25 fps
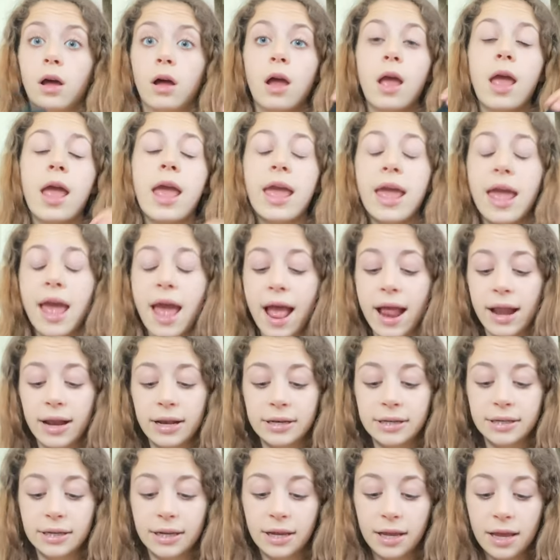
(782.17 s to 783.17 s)

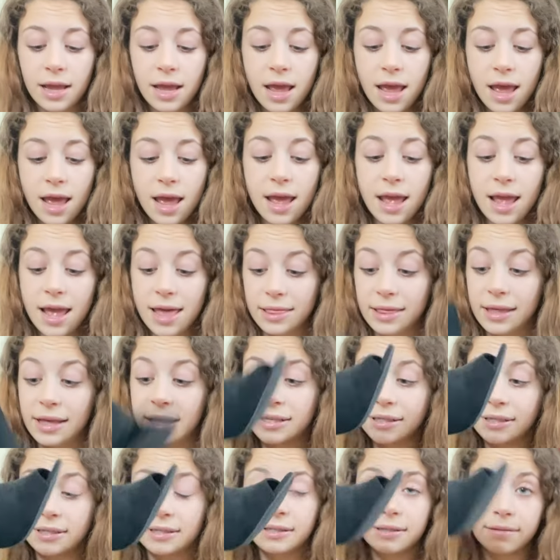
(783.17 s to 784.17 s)
And in
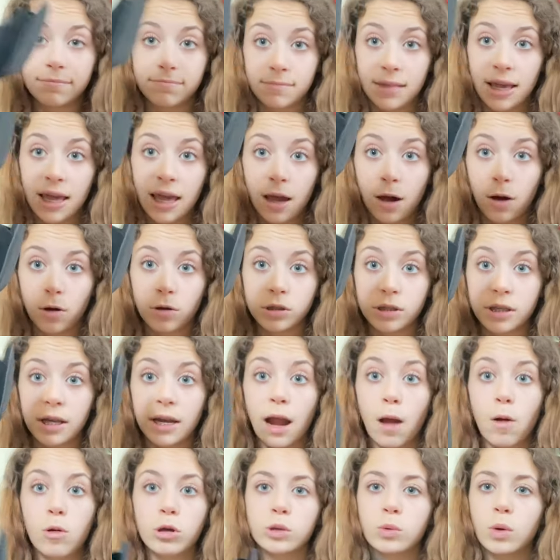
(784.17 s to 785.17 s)
these heels, and
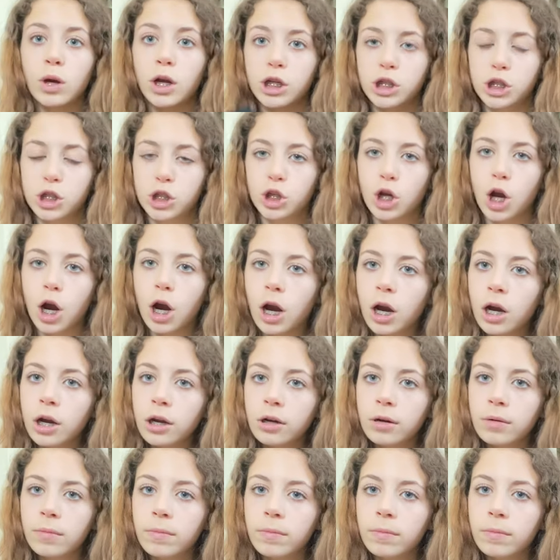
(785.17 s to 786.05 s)
I was wearing a skirt.